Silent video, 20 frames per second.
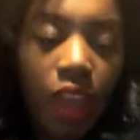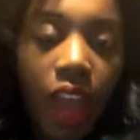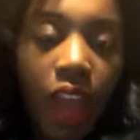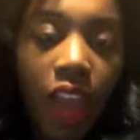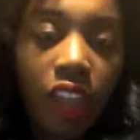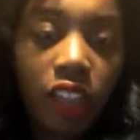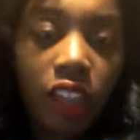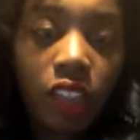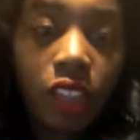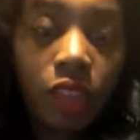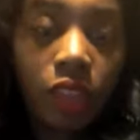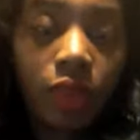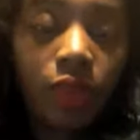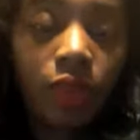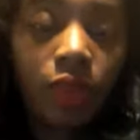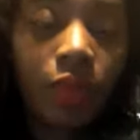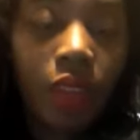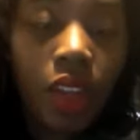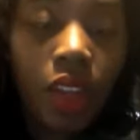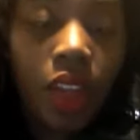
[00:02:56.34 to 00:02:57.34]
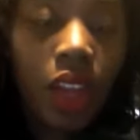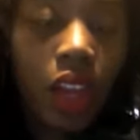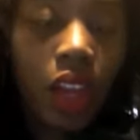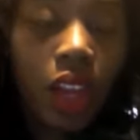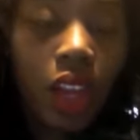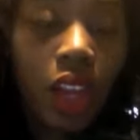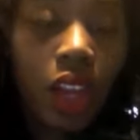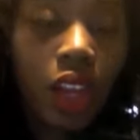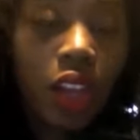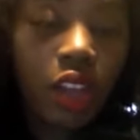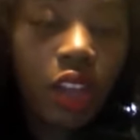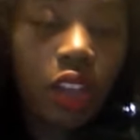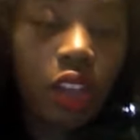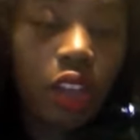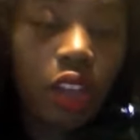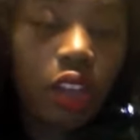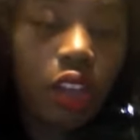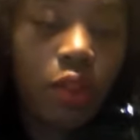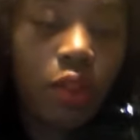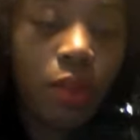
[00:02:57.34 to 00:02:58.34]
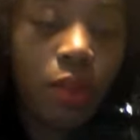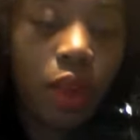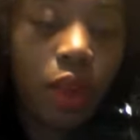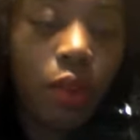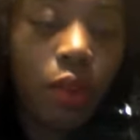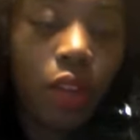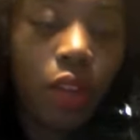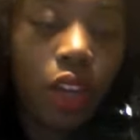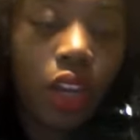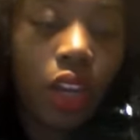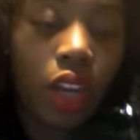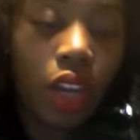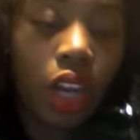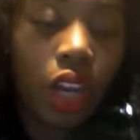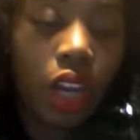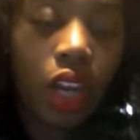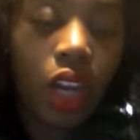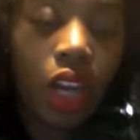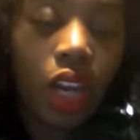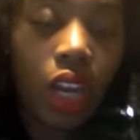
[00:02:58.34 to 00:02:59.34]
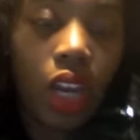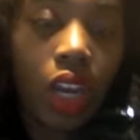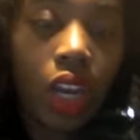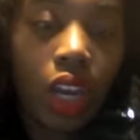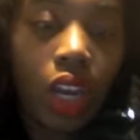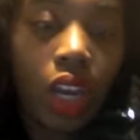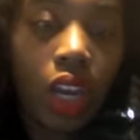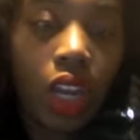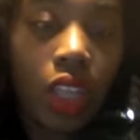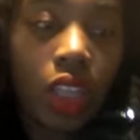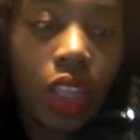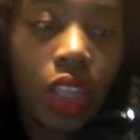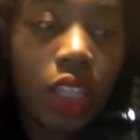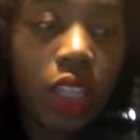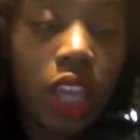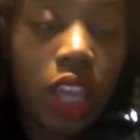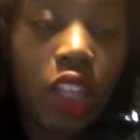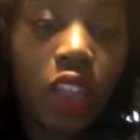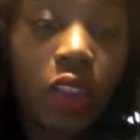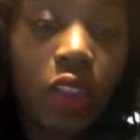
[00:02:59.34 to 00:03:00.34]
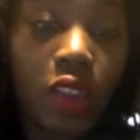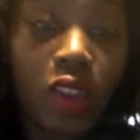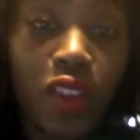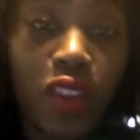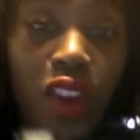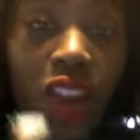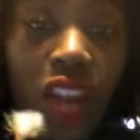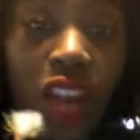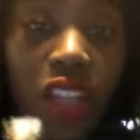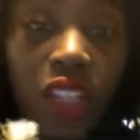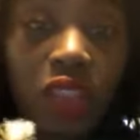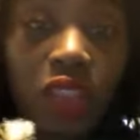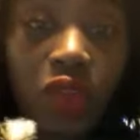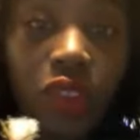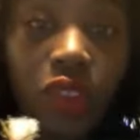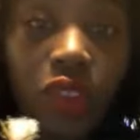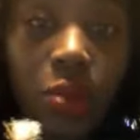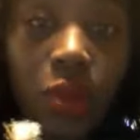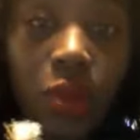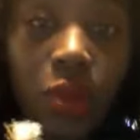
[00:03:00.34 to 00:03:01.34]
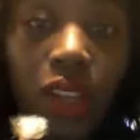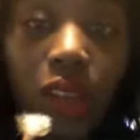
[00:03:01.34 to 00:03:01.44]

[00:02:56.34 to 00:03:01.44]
actually, you might want to cut this edge off. If your edge is really blunt